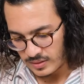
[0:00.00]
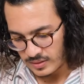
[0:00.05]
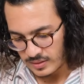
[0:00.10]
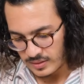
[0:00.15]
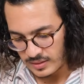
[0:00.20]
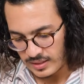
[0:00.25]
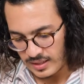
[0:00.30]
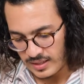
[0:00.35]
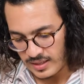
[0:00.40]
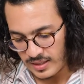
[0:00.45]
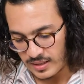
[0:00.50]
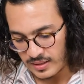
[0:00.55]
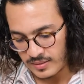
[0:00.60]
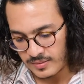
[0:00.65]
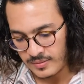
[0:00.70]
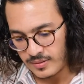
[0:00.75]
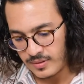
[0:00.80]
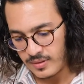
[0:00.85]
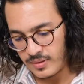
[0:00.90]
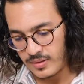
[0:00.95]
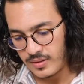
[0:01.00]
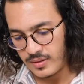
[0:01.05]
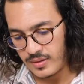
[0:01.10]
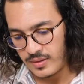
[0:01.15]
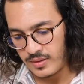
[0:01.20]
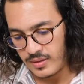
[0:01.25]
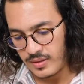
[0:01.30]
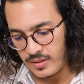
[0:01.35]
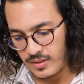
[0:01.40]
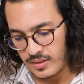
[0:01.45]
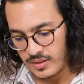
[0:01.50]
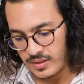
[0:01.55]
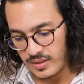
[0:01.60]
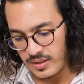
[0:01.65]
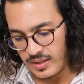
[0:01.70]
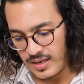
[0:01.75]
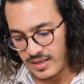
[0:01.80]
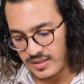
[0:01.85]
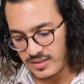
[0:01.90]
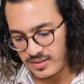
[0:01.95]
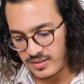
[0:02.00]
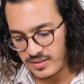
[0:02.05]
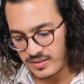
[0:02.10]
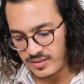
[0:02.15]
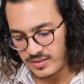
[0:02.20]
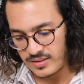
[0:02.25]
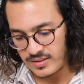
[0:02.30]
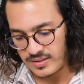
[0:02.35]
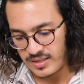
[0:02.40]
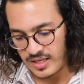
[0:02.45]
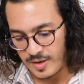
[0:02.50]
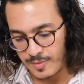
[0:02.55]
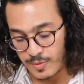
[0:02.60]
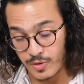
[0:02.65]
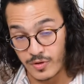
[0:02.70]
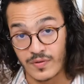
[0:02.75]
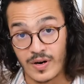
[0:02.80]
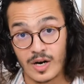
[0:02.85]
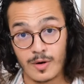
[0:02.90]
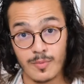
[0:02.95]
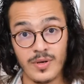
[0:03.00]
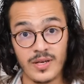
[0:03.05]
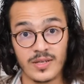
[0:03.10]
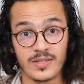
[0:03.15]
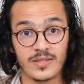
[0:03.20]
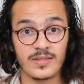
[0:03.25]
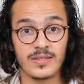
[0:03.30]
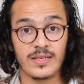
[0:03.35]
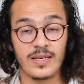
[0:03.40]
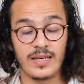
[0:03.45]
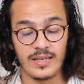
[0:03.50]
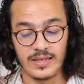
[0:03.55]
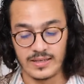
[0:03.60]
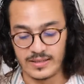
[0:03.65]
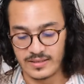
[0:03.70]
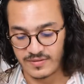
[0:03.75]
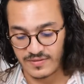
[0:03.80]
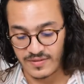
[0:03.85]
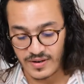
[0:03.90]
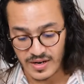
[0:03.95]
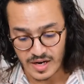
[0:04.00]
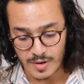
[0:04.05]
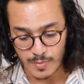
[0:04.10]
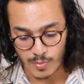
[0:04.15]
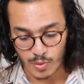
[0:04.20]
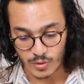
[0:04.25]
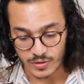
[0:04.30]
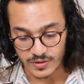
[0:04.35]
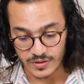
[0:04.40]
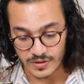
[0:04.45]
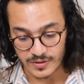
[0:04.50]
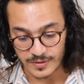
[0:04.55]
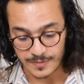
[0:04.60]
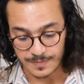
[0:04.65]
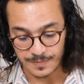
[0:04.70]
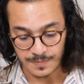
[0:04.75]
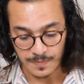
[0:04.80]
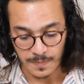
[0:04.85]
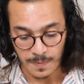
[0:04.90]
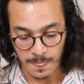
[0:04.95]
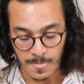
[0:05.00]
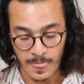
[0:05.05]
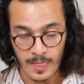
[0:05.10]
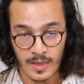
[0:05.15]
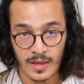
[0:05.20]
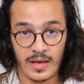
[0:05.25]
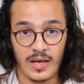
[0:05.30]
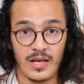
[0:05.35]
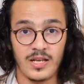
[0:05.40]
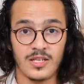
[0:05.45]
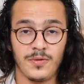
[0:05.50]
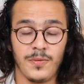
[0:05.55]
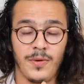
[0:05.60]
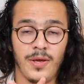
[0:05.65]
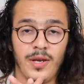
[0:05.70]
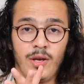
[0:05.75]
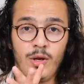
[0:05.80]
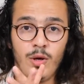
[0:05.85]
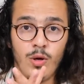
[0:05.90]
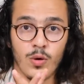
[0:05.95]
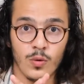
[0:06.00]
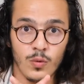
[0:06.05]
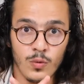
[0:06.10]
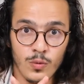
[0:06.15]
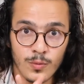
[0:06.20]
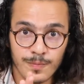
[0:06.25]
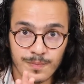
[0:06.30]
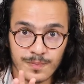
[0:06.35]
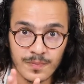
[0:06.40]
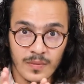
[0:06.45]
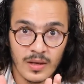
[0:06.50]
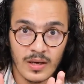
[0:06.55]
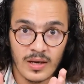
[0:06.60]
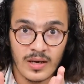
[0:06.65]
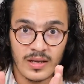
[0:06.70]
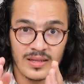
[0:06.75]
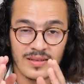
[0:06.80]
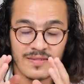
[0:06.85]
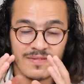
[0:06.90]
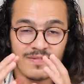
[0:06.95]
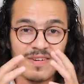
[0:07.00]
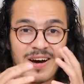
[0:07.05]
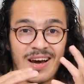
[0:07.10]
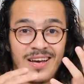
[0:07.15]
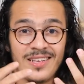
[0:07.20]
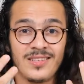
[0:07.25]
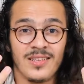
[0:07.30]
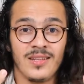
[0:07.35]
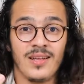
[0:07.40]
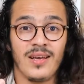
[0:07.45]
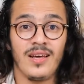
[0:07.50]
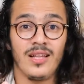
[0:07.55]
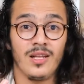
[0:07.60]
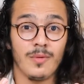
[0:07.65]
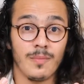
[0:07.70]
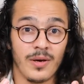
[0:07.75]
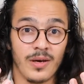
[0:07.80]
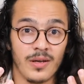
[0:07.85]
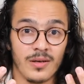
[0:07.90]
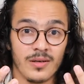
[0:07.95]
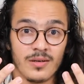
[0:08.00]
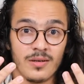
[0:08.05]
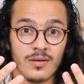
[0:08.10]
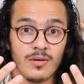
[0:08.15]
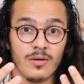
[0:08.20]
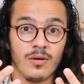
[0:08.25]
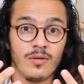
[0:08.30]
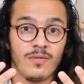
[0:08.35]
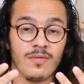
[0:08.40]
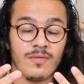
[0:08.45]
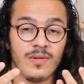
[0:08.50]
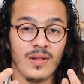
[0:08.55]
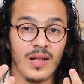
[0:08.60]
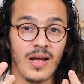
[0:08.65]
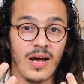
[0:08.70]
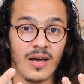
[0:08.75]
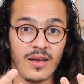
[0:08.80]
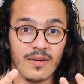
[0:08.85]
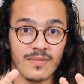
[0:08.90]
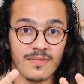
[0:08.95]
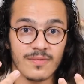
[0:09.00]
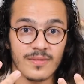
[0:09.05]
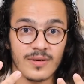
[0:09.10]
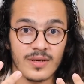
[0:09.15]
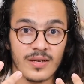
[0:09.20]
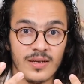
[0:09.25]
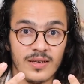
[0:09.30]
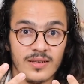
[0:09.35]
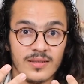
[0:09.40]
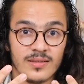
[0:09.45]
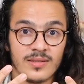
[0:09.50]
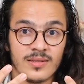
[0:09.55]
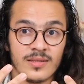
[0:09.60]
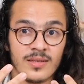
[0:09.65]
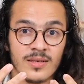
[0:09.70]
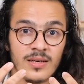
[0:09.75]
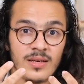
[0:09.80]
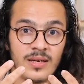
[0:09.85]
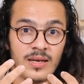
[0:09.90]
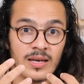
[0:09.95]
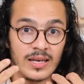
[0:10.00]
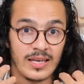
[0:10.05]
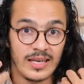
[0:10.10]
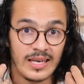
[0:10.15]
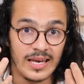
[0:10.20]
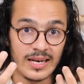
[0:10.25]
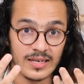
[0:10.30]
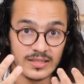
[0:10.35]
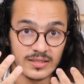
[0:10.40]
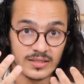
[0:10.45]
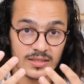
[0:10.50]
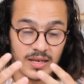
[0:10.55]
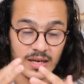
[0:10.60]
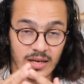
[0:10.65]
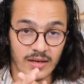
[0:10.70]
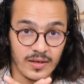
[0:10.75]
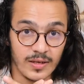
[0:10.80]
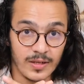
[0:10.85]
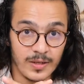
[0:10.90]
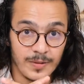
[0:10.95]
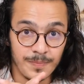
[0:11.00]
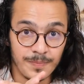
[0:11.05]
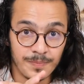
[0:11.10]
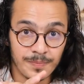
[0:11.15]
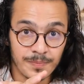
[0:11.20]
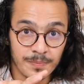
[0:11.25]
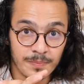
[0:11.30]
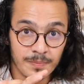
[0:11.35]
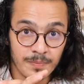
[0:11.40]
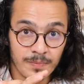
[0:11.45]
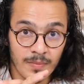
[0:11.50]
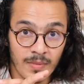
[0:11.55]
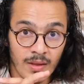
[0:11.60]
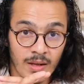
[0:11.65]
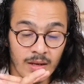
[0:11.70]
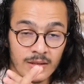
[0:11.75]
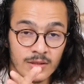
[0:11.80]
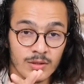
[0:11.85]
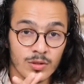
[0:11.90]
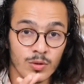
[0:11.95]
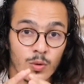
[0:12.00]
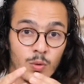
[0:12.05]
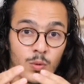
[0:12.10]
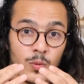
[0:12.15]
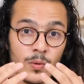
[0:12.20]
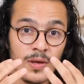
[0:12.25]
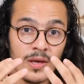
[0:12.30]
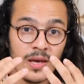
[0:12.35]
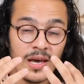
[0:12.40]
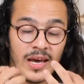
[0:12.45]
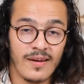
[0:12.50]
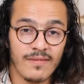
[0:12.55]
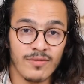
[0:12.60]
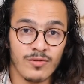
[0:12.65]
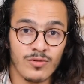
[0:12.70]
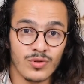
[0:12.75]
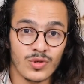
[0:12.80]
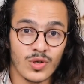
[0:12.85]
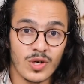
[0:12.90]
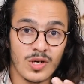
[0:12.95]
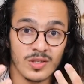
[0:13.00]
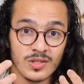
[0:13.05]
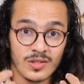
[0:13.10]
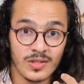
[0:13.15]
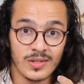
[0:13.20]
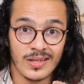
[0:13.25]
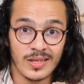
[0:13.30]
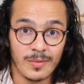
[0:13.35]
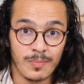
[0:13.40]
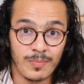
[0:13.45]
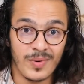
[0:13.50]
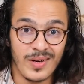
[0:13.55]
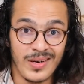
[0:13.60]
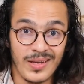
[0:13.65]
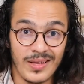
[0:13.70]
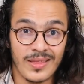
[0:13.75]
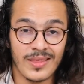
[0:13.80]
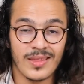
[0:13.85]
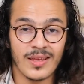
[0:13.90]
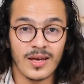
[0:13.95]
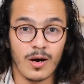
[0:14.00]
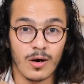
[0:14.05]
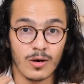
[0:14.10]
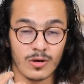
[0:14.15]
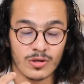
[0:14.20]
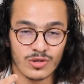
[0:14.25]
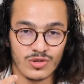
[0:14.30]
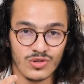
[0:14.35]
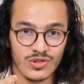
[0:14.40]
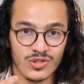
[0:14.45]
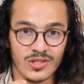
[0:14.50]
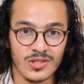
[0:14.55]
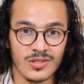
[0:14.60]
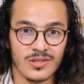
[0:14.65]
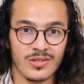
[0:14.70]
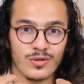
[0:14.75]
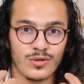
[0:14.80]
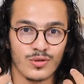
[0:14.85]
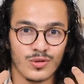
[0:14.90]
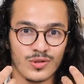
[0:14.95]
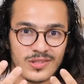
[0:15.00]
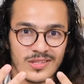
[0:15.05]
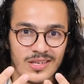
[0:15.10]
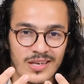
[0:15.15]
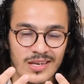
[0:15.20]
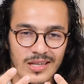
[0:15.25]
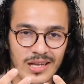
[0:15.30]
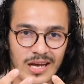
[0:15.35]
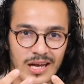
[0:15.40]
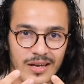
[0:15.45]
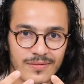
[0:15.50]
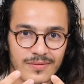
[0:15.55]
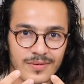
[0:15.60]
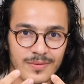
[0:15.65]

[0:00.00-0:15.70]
Then the last step of our mix is very important. As we know, the vital element of life is gas cycle. So we have to constantly breathe oxygen to stay alive.